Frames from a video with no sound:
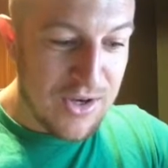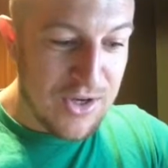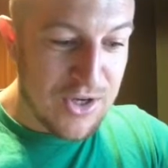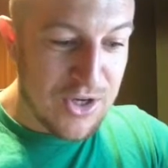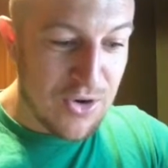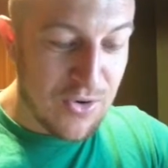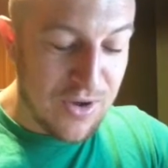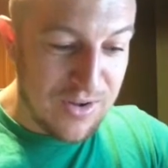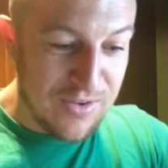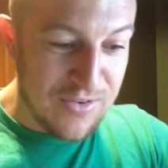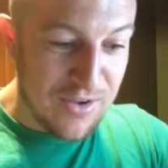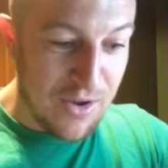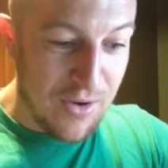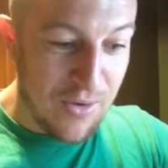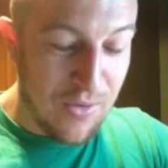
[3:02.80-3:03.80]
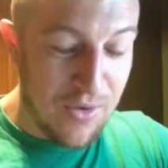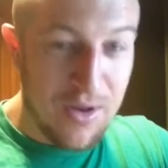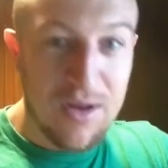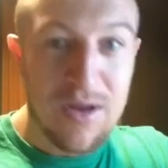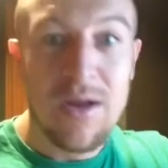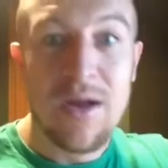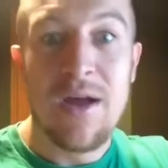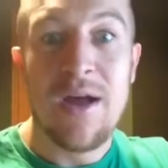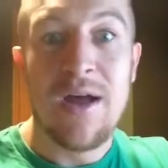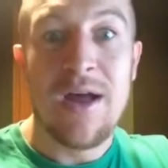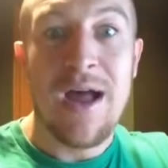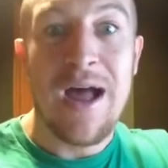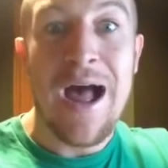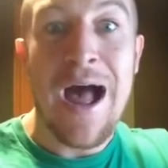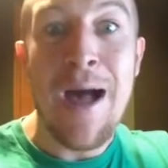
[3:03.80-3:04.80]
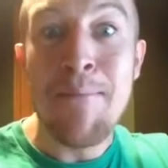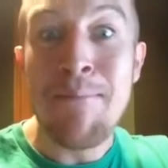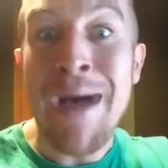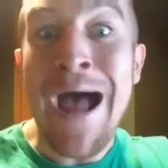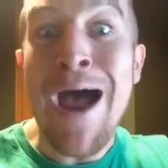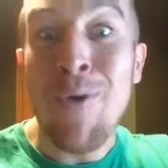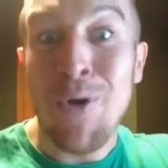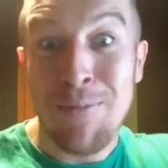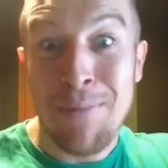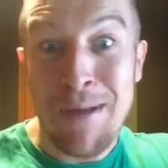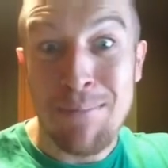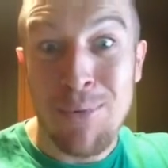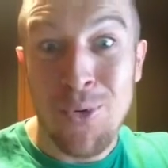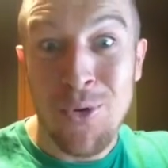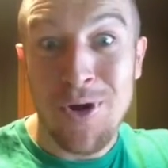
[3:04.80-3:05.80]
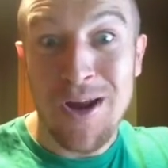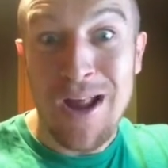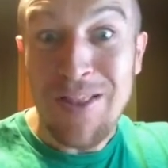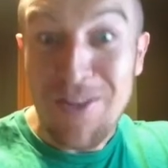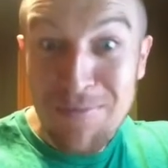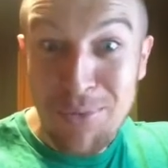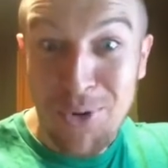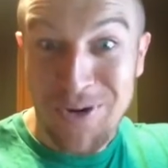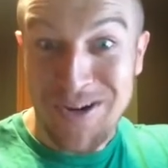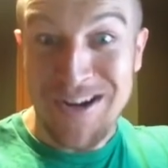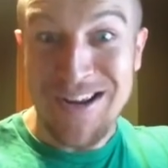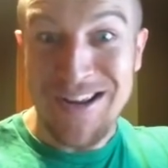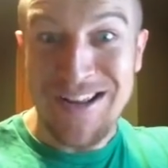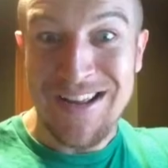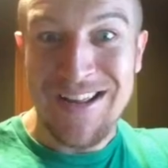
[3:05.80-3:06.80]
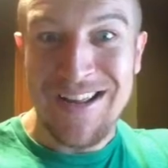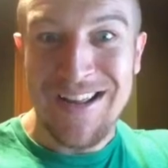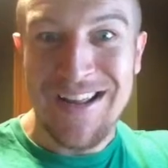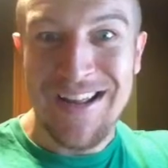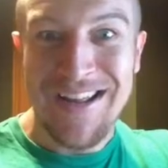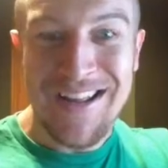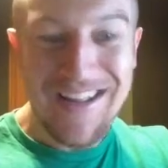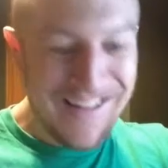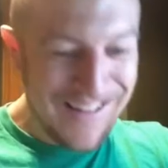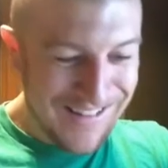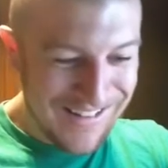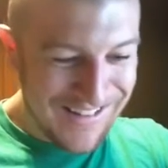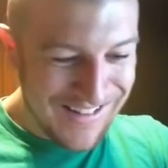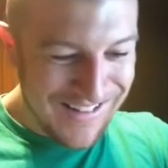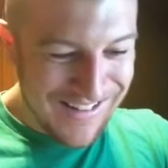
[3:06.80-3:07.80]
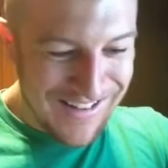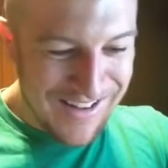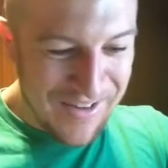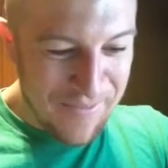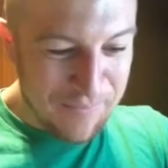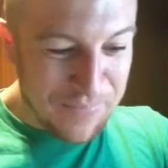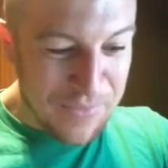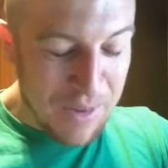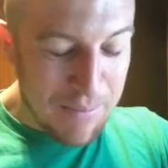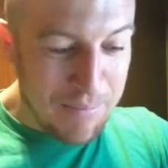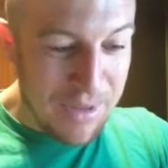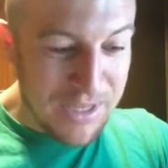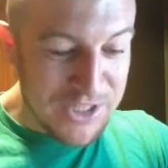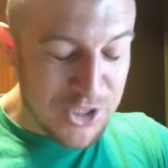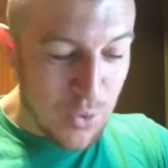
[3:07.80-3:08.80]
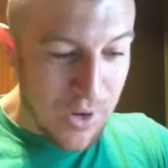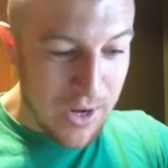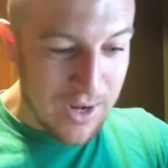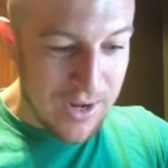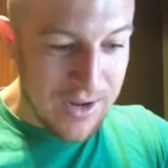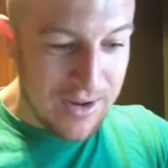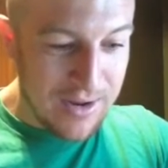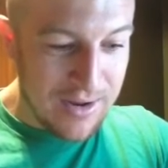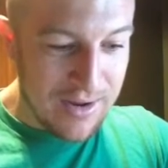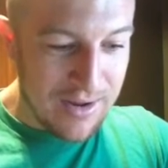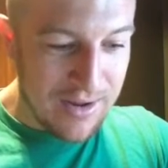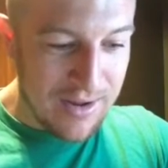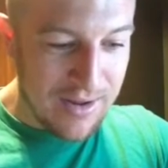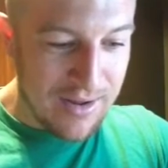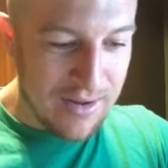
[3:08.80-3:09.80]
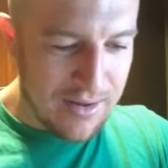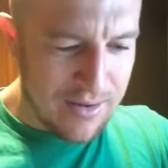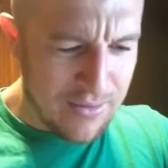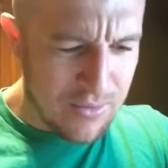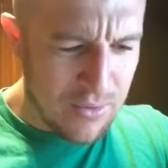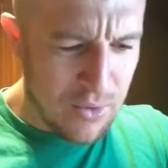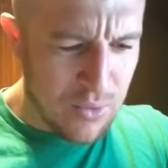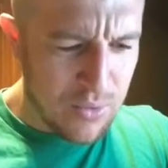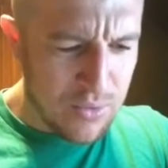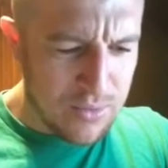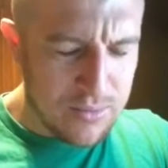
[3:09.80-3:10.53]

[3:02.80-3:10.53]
chorizo, I'm powered by pork. I love pork. Huh. Bisquick, huh. Whoa,